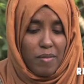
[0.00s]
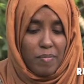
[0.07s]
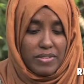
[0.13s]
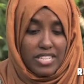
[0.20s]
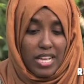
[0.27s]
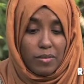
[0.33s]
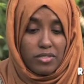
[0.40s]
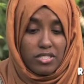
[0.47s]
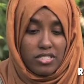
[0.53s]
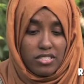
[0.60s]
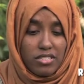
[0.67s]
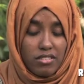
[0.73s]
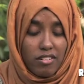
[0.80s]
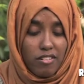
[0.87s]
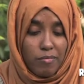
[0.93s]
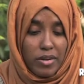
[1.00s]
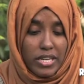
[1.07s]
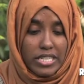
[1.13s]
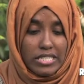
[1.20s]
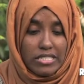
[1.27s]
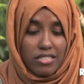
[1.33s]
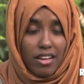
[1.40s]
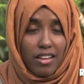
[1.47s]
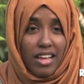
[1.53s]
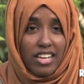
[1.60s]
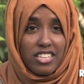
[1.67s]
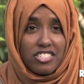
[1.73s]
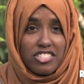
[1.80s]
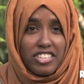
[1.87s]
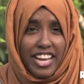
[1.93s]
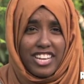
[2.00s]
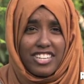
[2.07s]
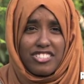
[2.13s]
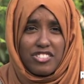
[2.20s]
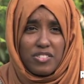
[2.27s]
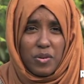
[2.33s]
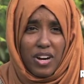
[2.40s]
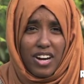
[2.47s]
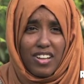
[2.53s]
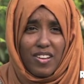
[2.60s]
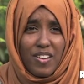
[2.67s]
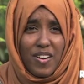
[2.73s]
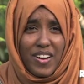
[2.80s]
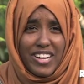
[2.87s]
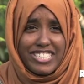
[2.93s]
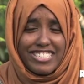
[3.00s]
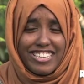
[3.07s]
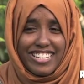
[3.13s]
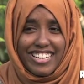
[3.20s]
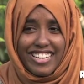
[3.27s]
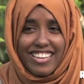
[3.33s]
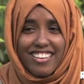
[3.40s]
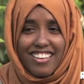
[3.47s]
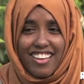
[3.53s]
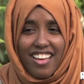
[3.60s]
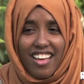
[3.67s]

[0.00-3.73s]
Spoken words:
my perception of Pakistan has changed quite a lot, actually.